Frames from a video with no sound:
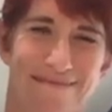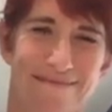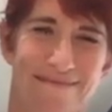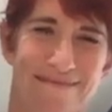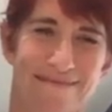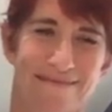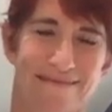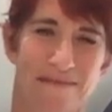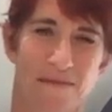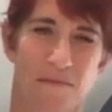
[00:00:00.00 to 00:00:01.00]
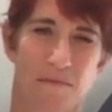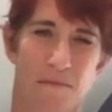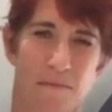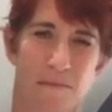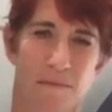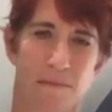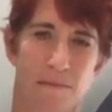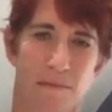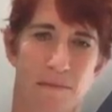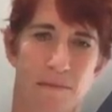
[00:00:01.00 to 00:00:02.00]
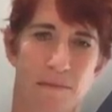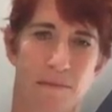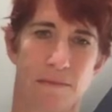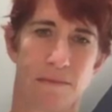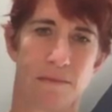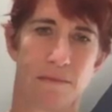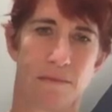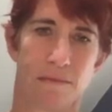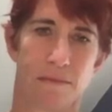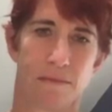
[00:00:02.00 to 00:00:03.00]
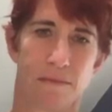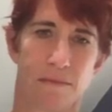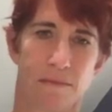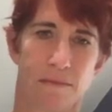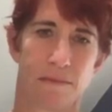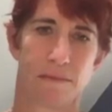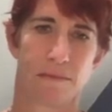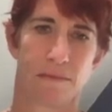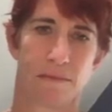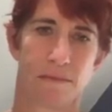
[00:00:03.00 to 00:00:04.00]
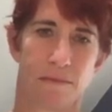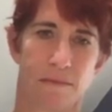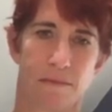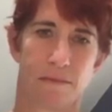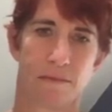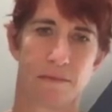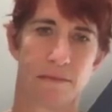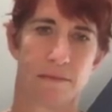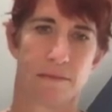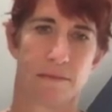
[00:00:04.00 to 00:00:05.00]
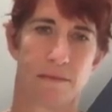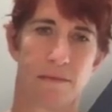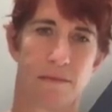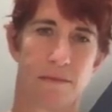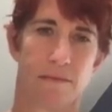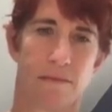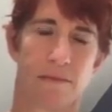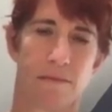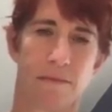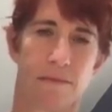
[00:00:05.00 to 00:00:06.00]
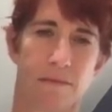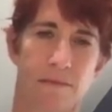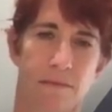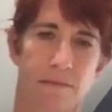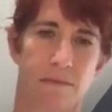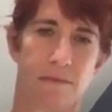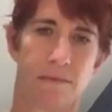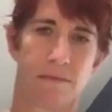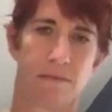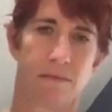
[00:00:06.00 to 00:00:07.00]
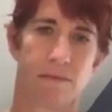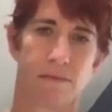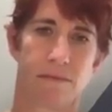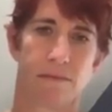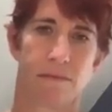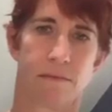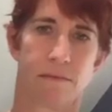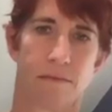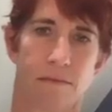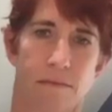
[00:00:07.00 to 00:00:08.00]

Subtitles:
(silent)